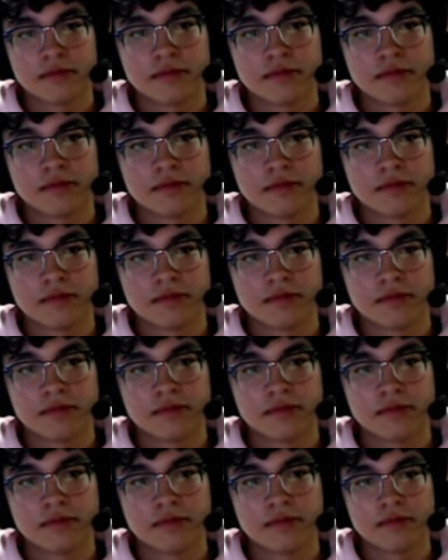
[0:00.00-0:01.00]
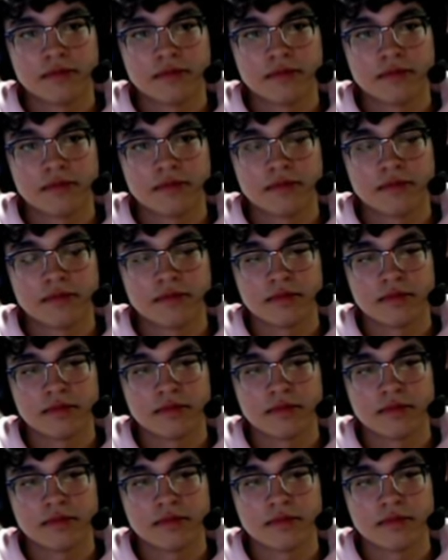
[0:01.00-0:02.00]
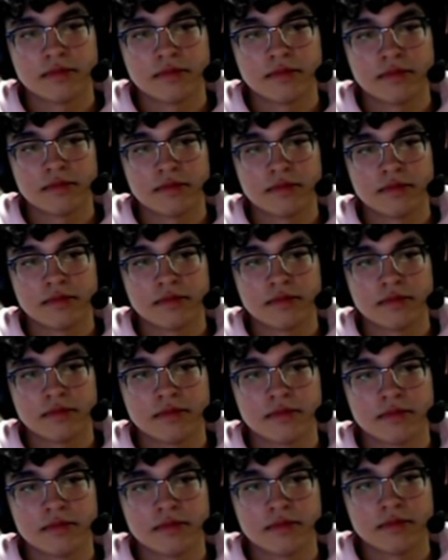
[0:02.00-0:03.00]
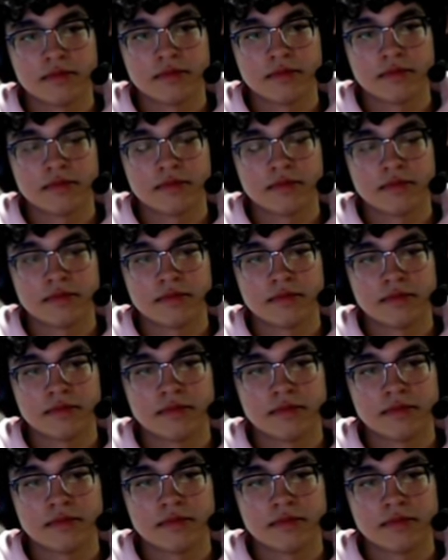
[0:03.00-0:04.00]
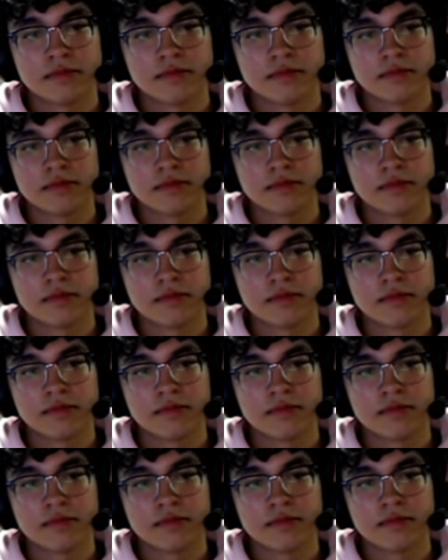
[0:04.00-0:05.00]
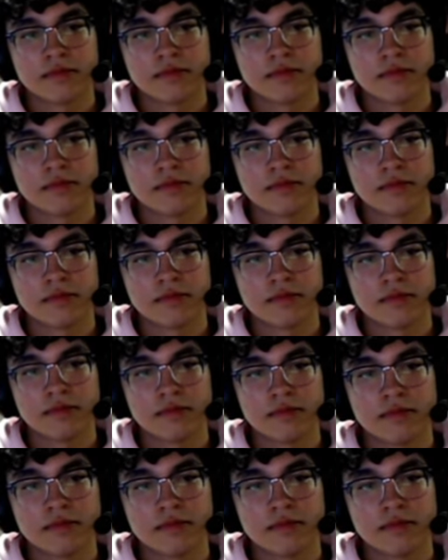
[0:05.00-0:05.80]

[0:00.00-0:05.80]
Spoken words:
(not speaking)